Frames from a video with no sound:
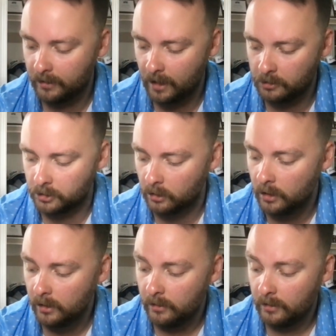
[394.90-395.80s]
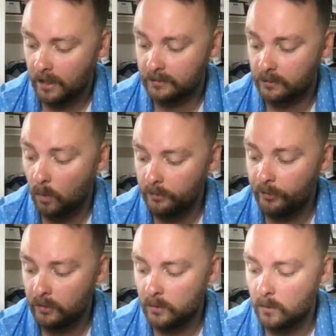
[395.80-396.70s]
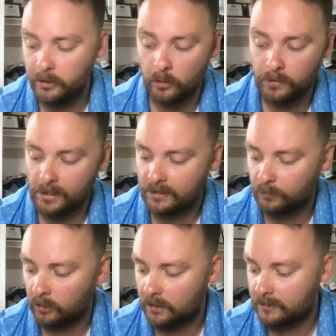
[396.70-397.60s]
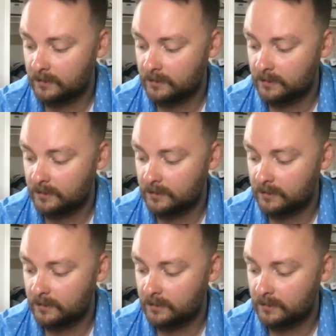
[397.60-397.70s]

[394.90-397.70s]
Catcher has a 131 OPS plus,